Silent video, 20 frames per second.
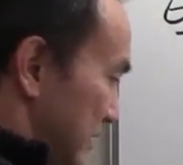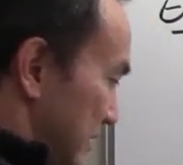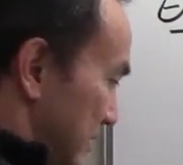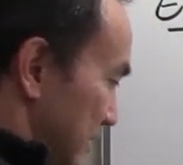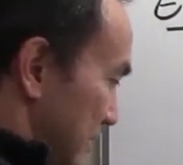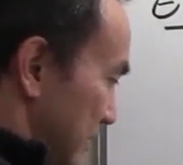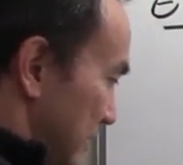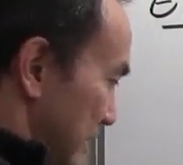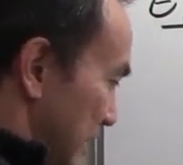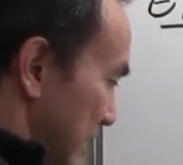
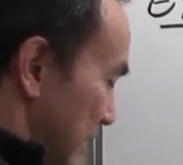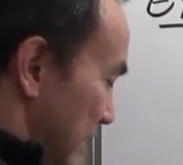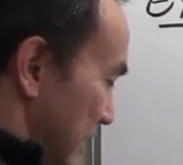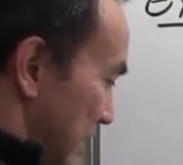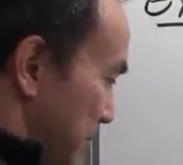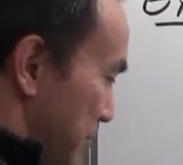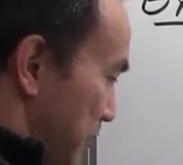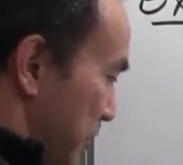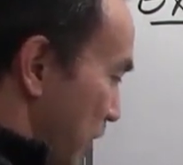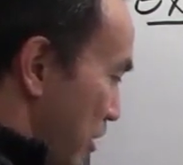the
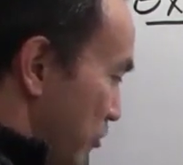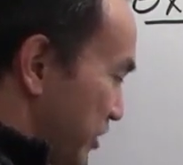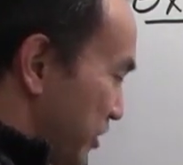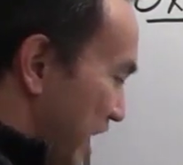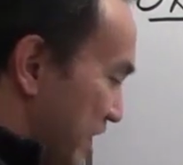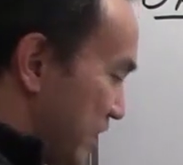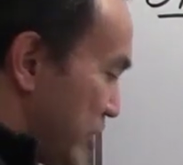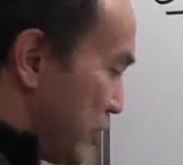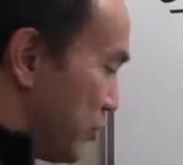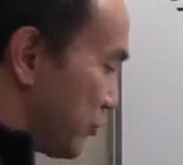approach I
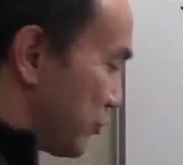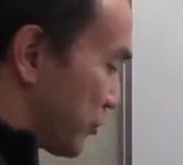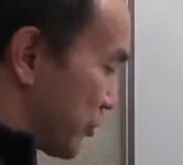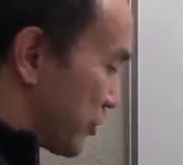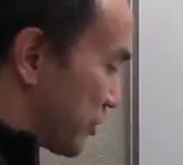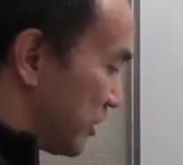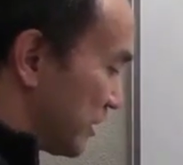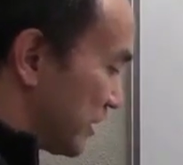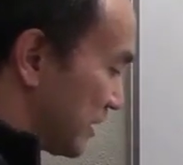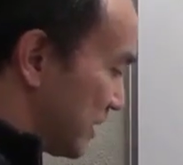used
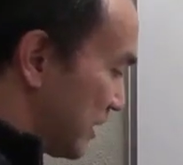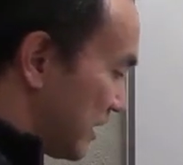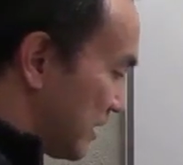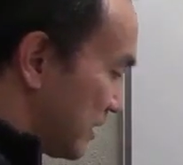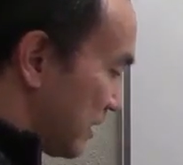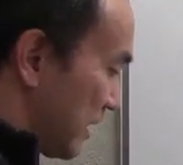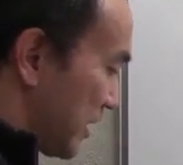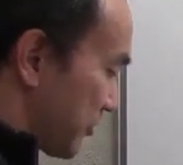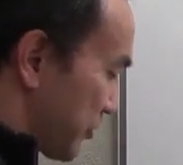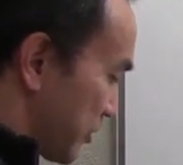earlier in the
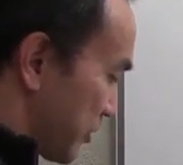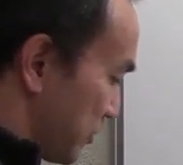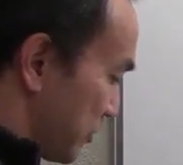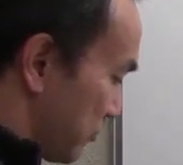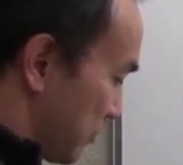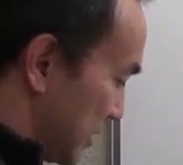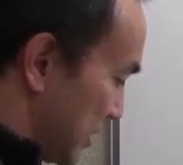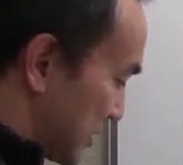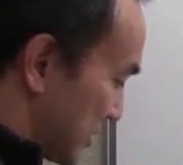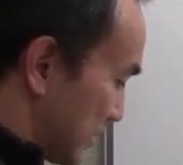lecture
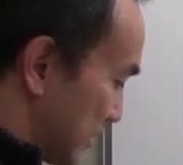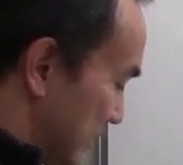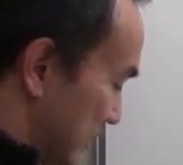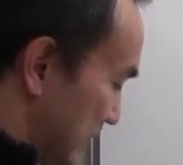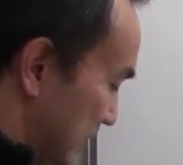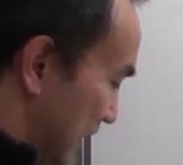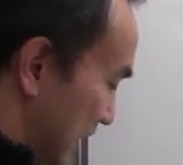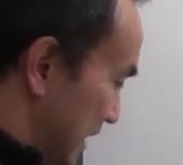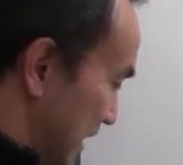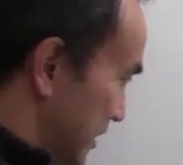was
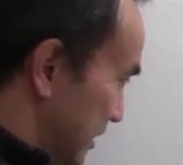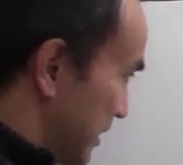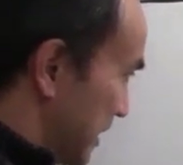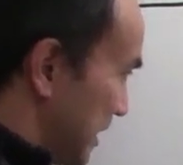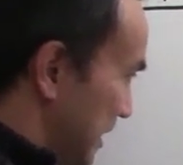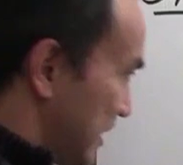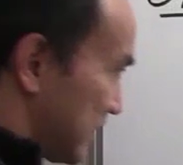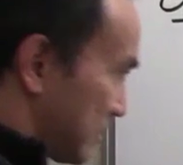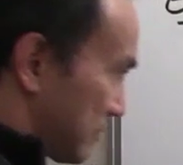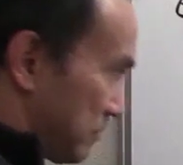I see
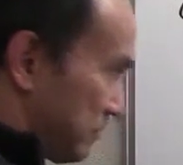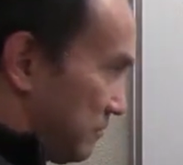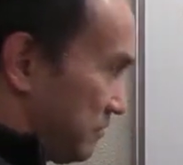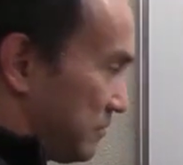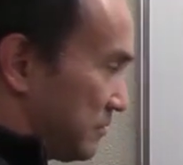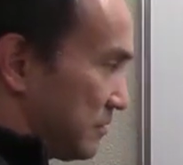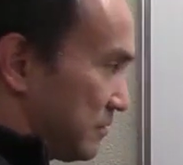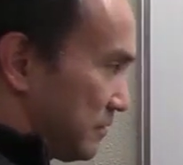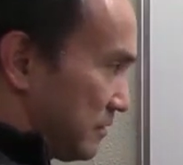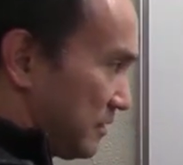the
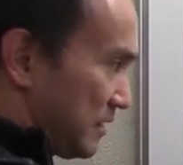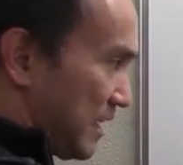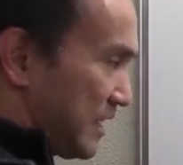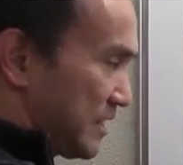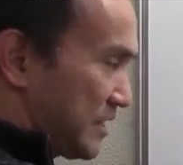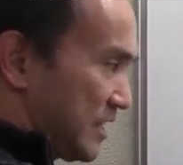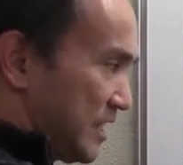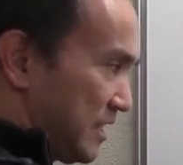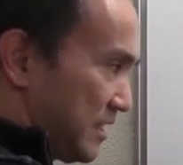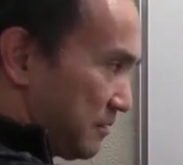
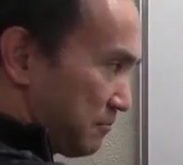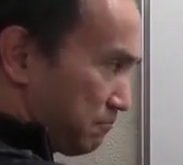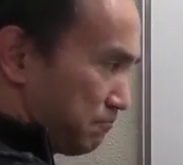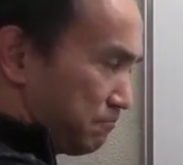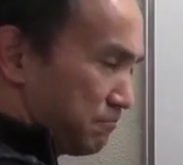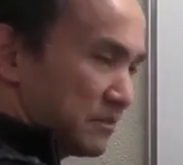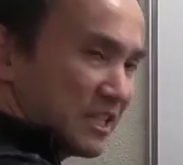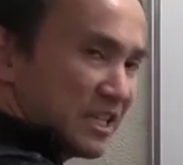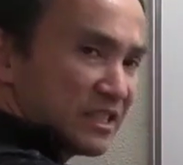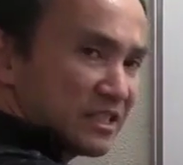
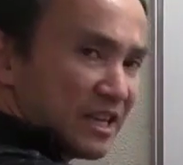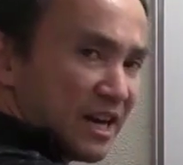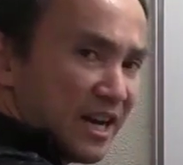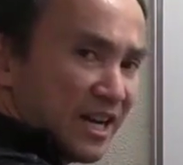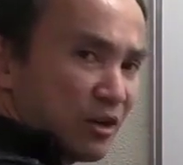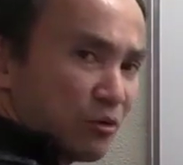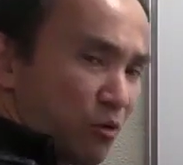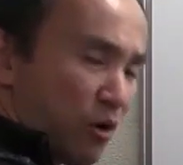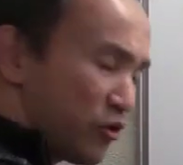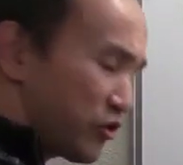
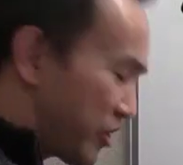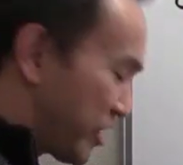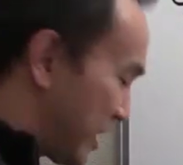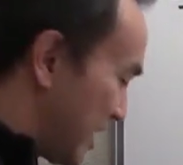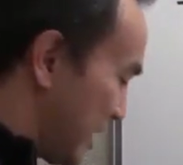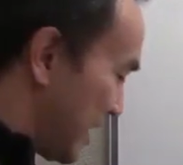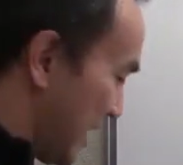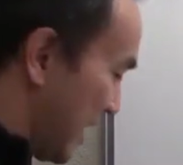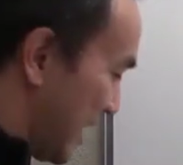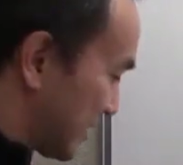entire quotient
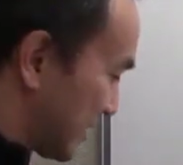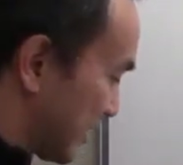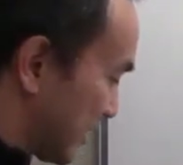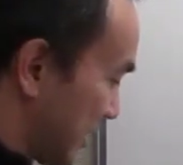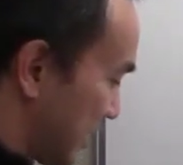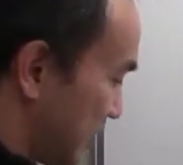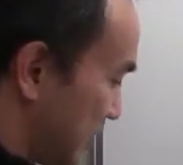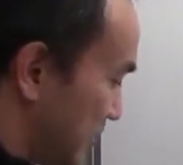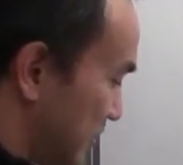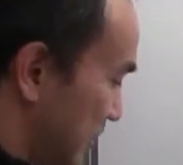here as
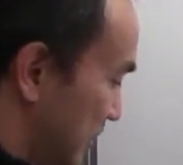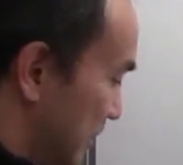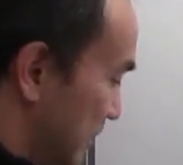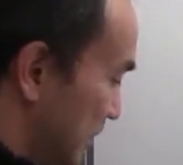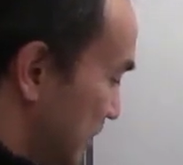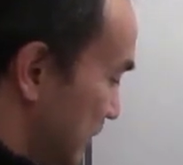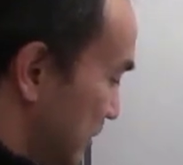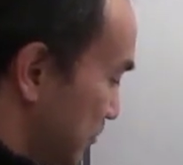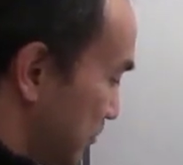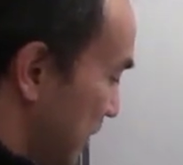a
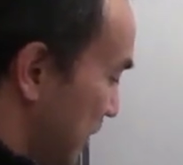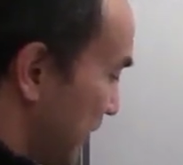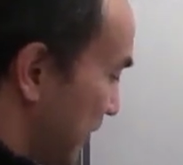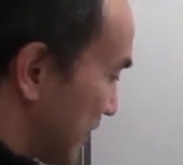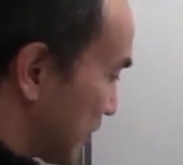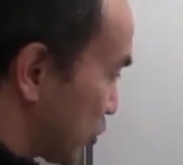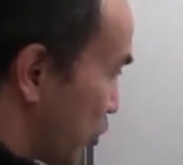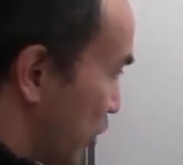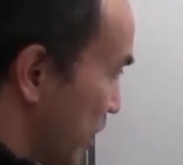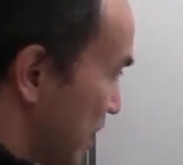perfect
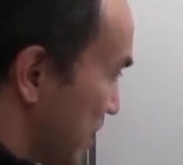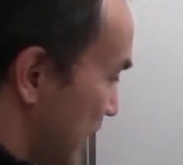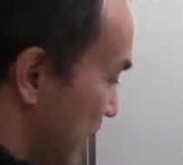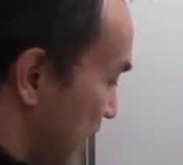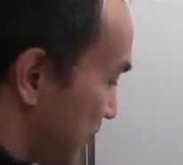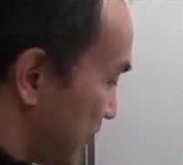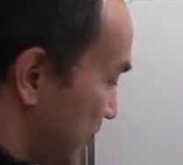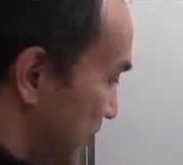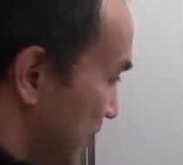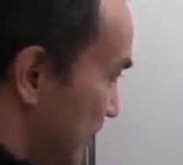square
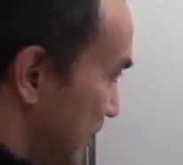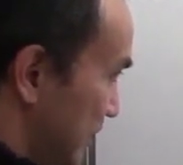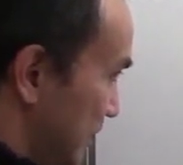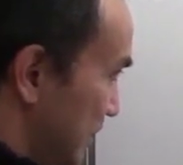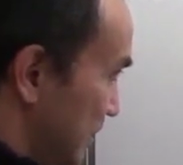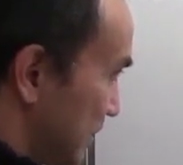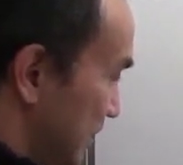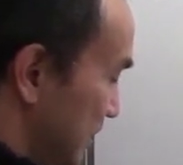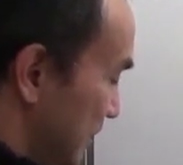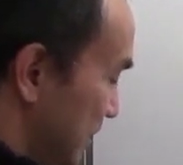of
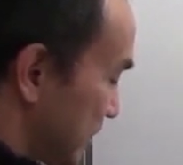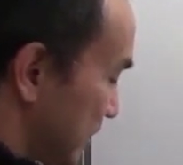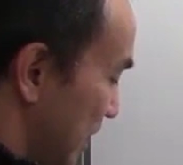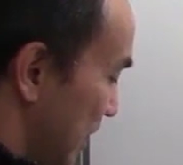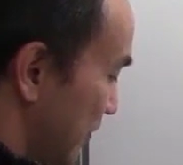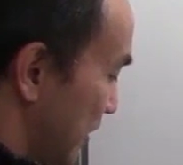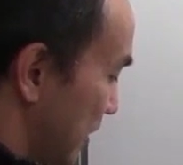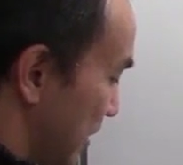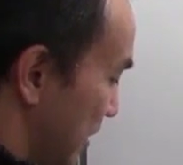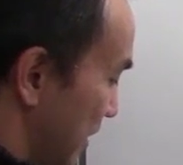
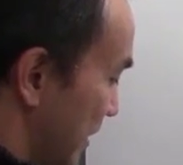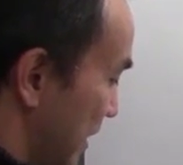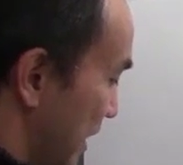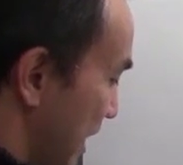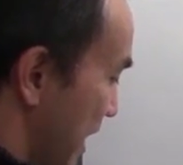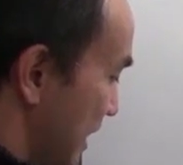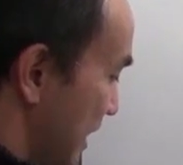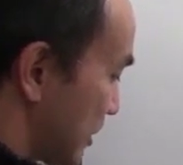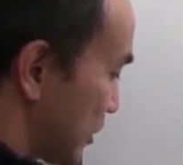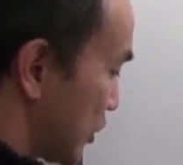
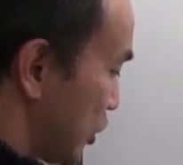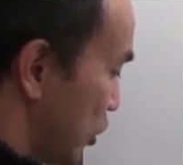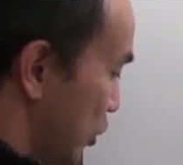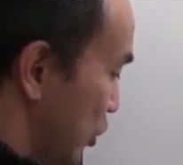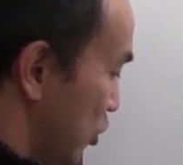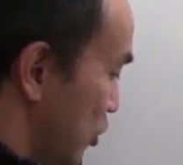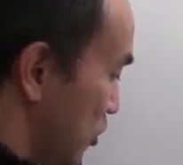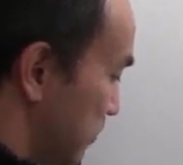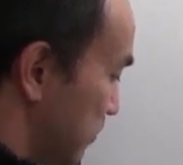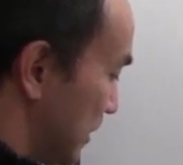7x
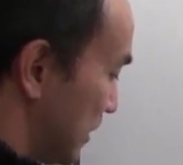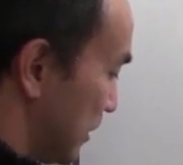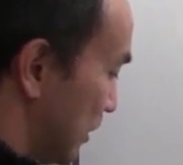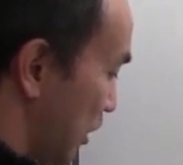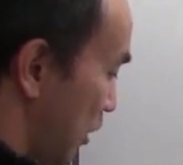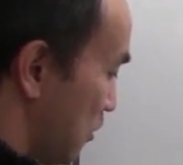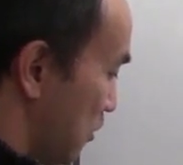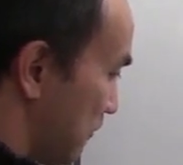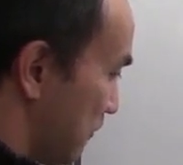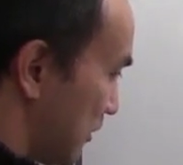cubed
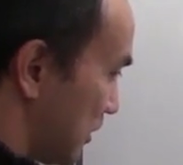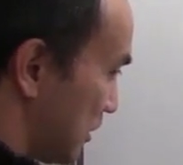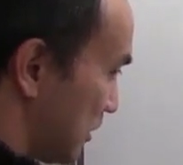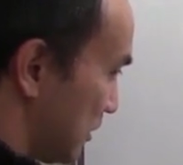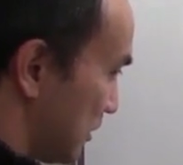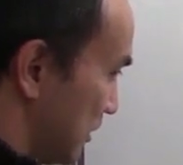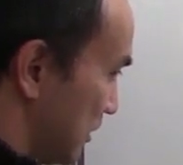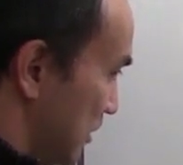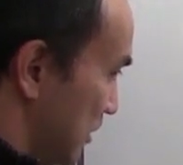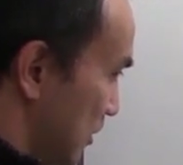
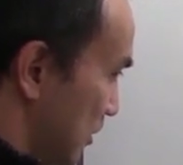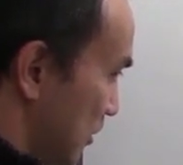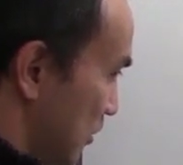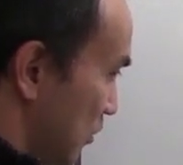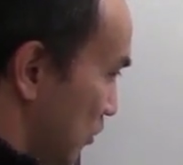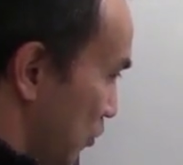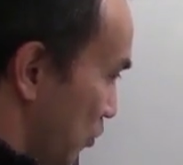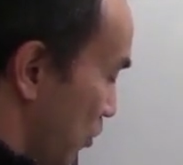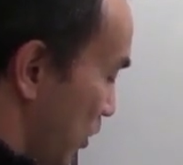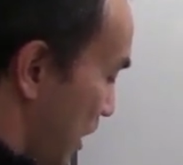over
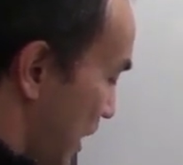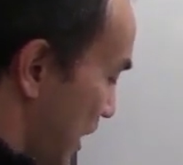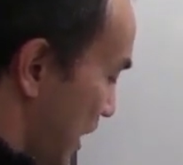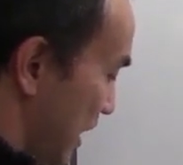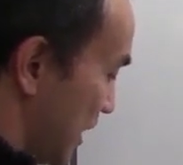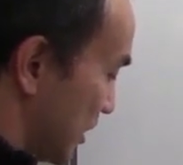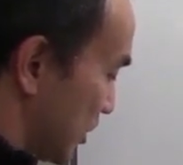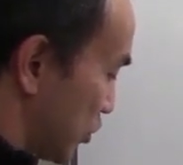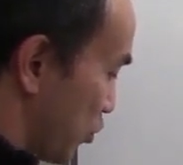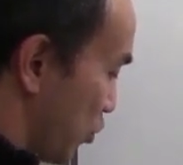
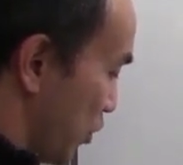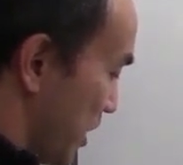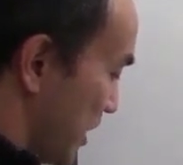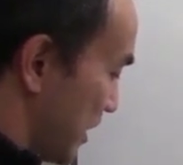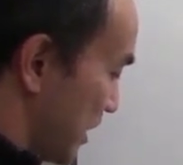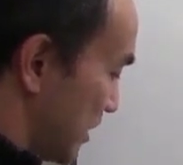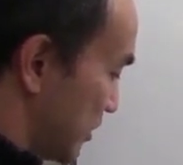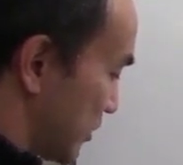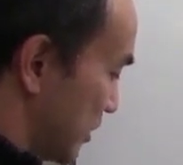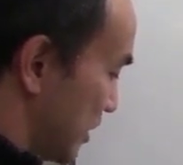y
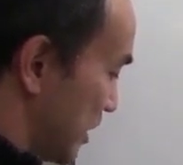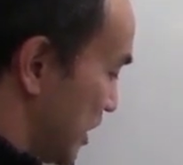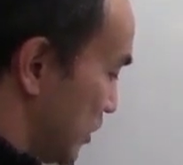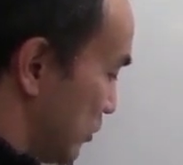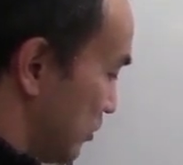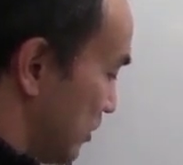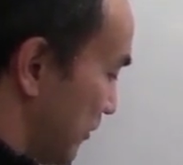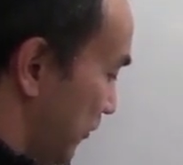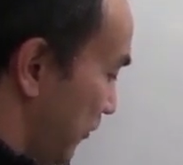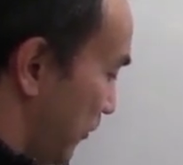squared z
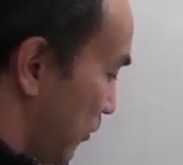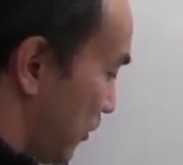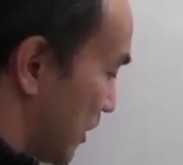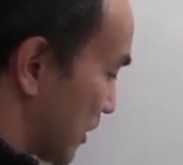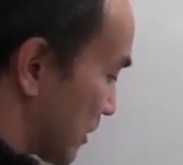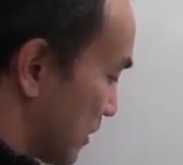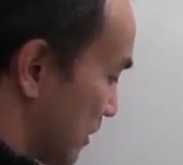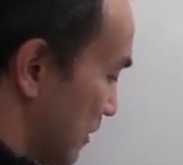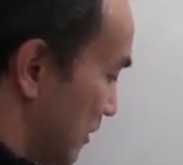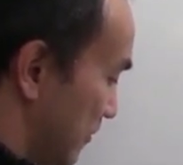to the 4th,
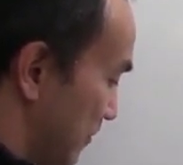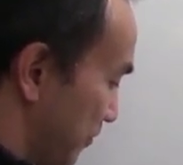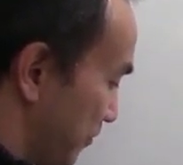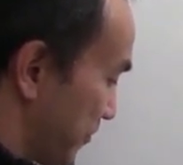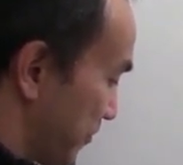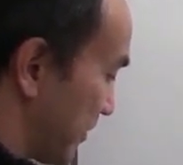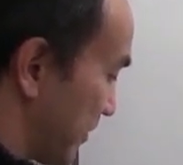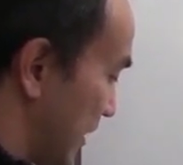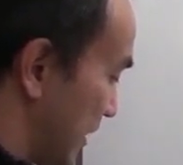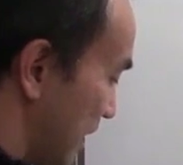
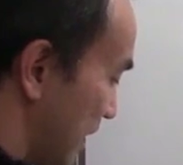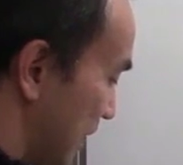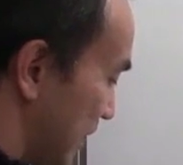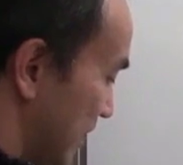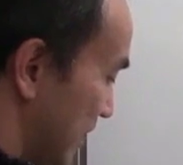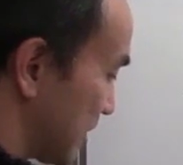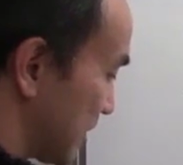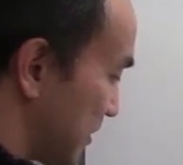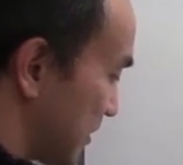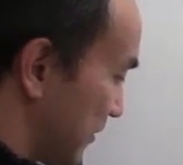and
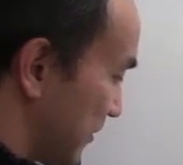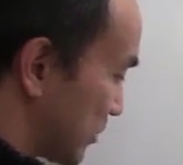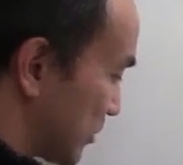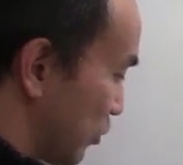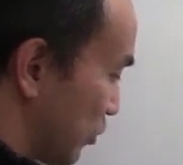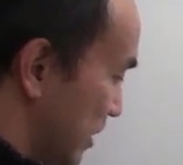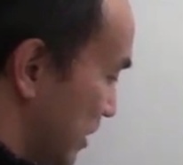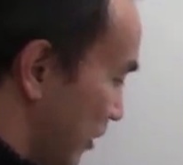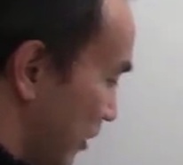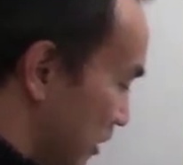it's a perfect
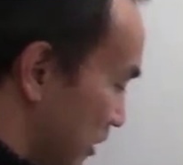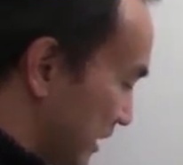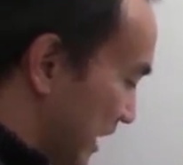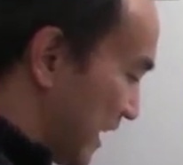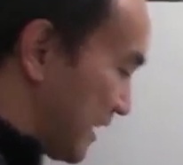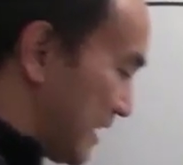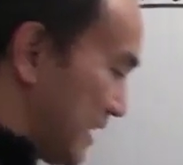square of all that.